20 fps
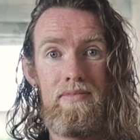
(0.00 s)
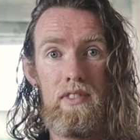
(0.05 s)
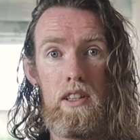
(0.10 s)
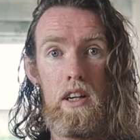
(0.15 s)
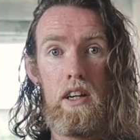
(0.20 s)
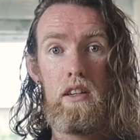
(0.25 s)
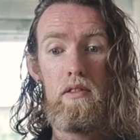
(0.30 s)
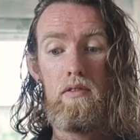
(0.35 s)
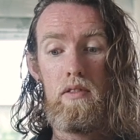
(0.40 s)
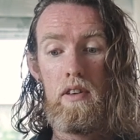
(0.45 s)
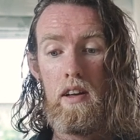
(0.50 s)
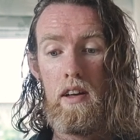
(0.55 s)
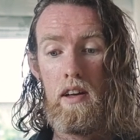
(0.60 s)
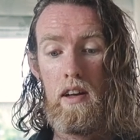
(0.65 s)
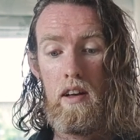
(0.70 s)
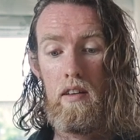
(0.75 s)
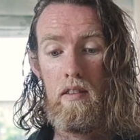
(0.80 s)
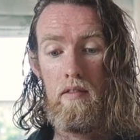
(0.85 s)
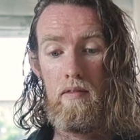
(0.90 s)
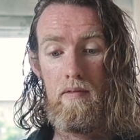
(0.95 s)
kind of
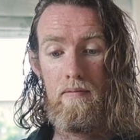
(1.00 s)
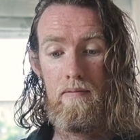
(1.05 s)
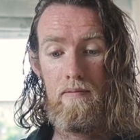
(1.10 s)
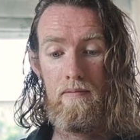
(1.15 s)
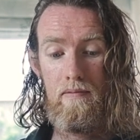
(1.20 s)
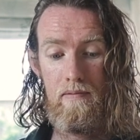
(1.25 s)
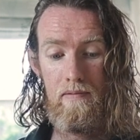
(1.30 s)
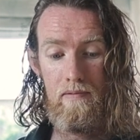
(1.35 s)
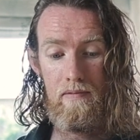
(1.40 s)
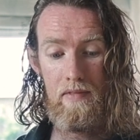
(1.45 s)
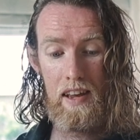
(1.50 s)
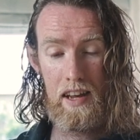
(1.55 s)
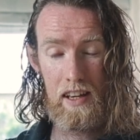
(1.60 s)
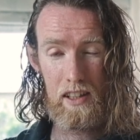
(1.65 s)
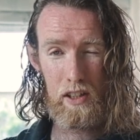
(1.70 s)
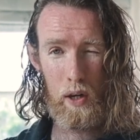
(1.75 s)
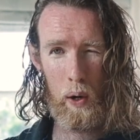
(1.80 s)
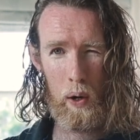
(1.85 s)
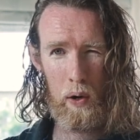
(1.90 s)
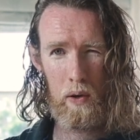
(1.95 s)

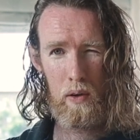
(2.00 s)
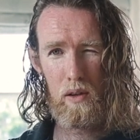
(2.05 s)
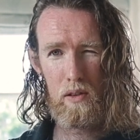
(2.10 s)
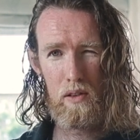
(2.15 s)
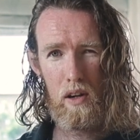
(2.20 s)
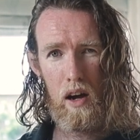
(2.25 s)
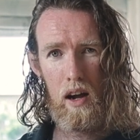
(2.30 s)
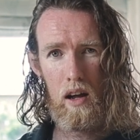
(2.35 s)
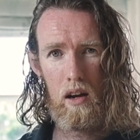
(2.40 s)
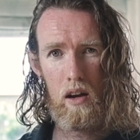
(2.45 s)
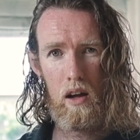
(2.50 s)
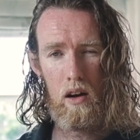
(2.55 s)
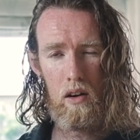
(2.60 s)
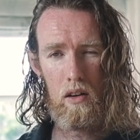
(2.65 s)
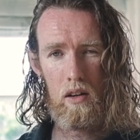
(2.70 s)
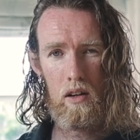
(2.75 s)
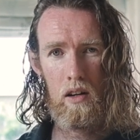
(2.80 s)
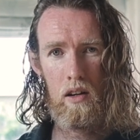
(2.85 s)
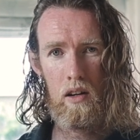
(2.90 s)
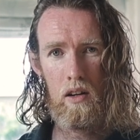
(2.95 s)
internal
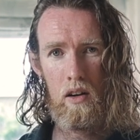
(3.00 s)
dialogue